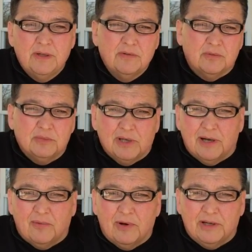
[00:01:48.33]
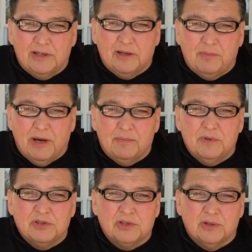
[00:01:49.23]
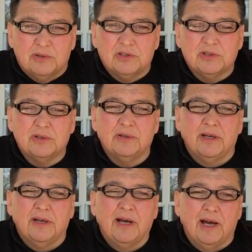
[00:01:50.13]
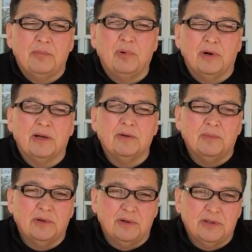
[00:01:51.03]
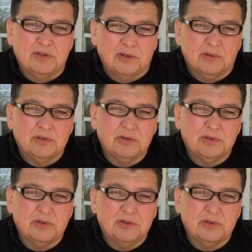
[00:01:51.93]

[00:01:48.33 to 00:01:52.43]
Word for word: from Tonawanda Indian Baptist Church and High Point Community Church.